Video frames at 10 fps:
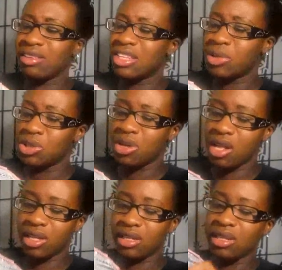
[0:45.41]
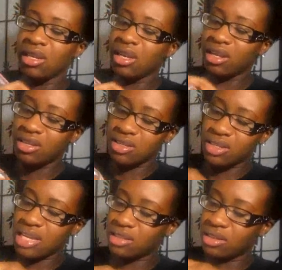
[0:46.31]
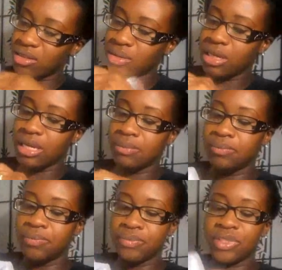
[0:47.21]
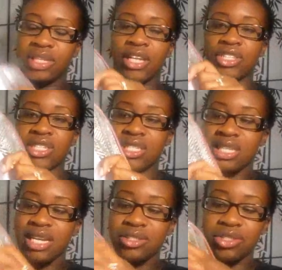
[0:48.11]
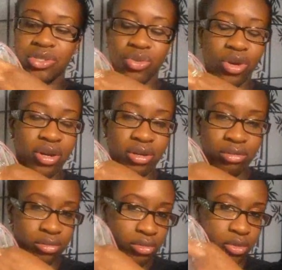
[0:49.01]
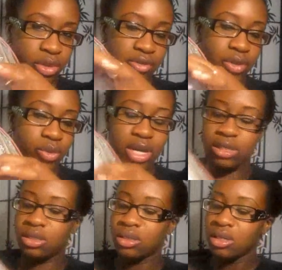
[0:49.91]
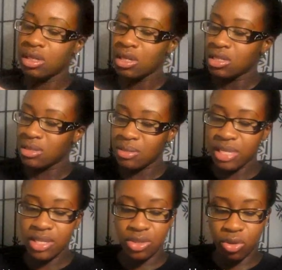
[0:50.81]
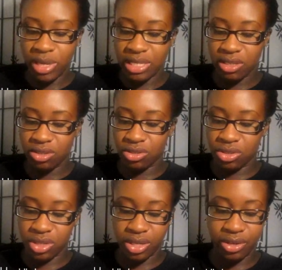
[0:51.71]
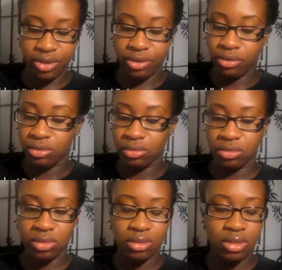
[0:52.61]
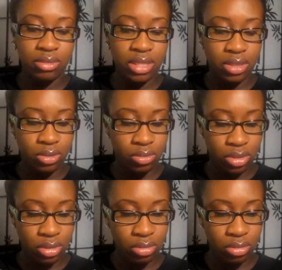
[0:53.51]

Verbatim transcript: Is that what you call it? And it also has a little um, section inside to store whatever you want. Sometimes I store my scissors in here. Sometimes I don't.